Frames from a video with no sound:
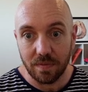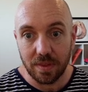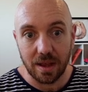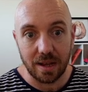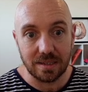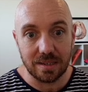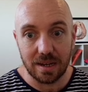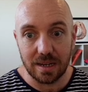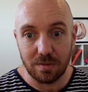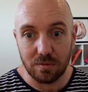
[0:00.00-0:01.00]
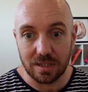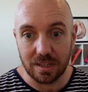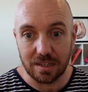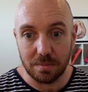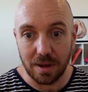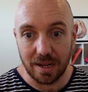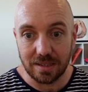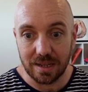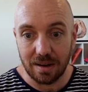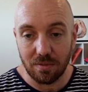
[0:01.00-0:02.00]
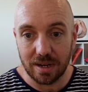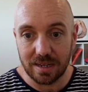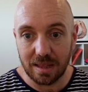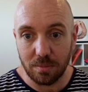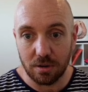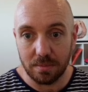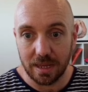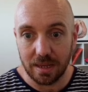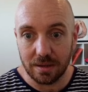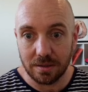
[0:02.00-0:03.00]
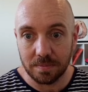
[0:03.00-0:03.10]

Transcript: I said in resilience and mindset, right down the bottom here.